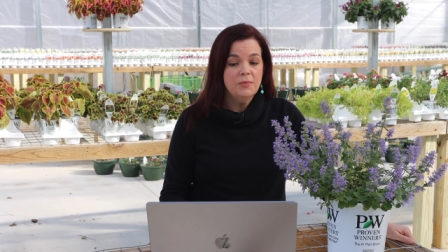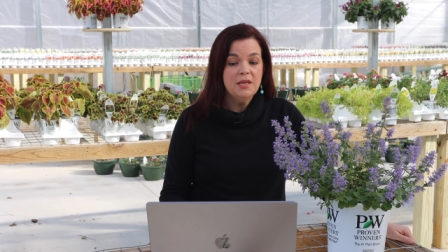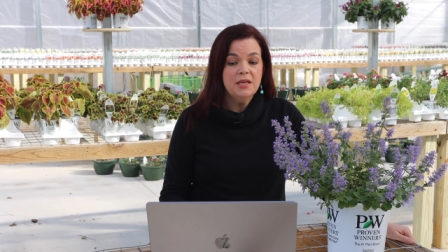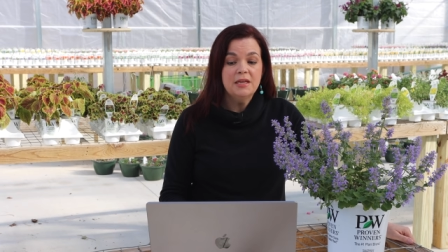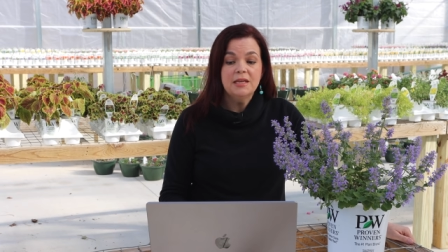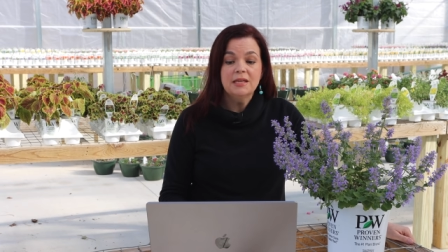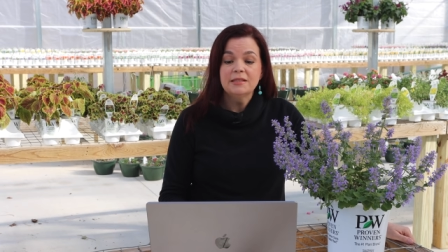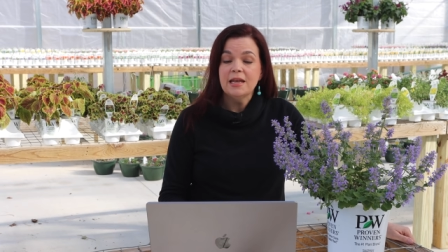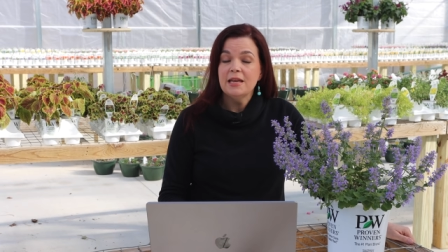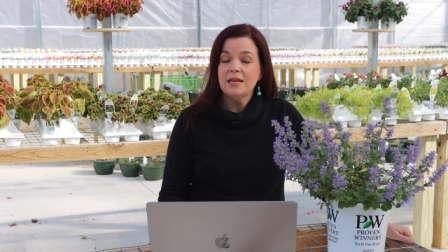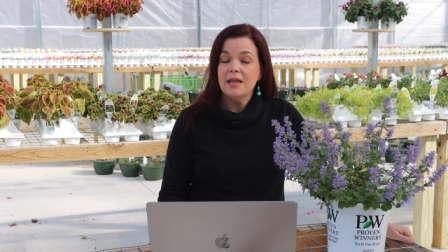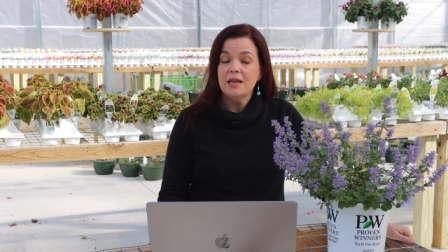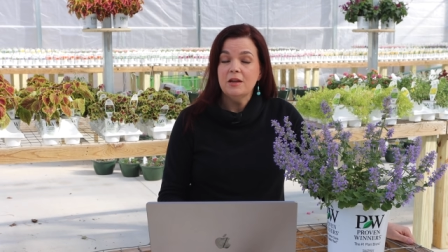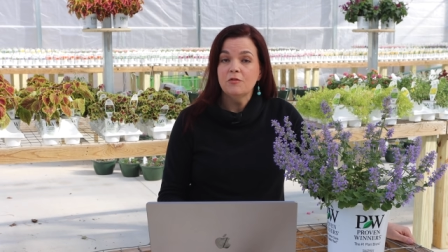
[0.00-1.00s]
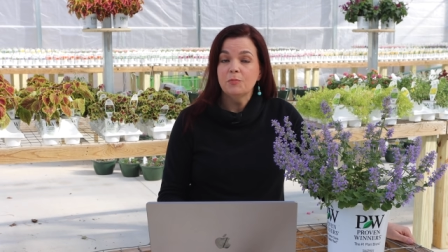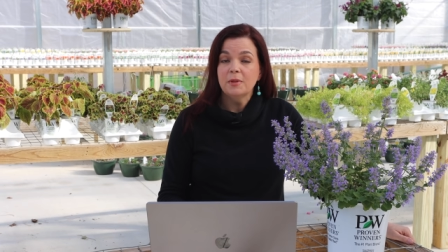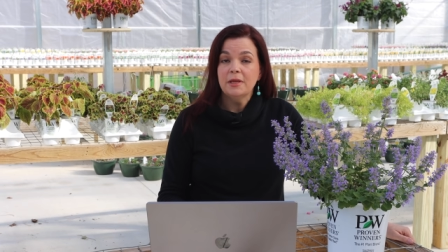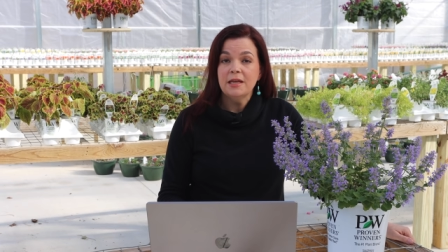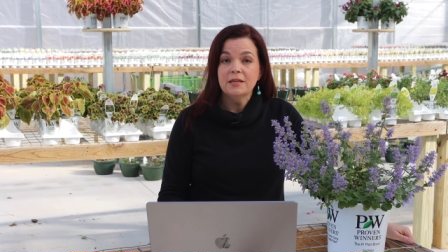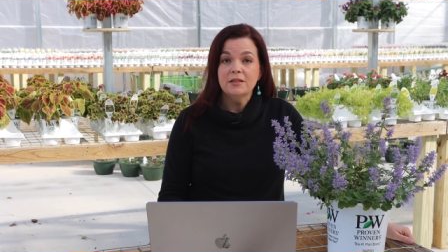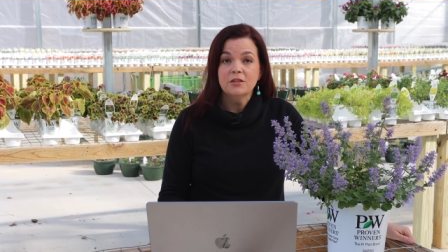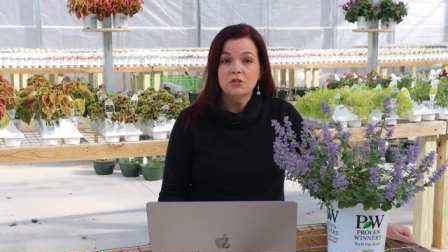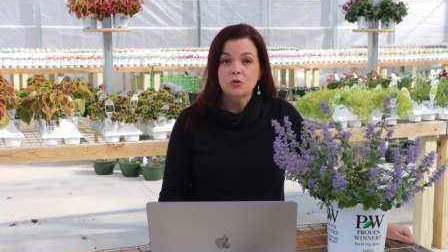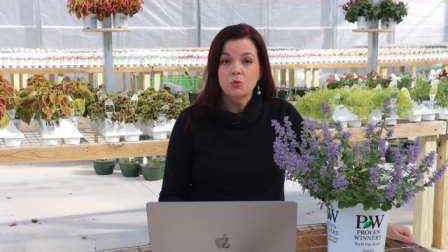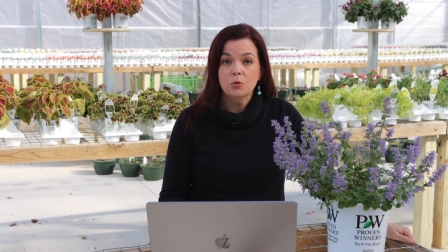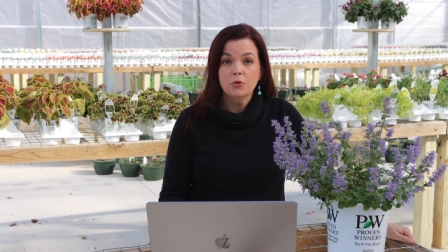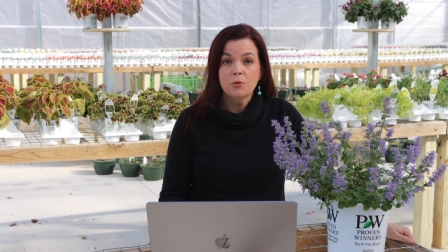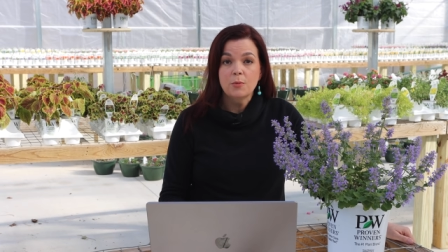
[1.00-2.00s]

It is a native plant to North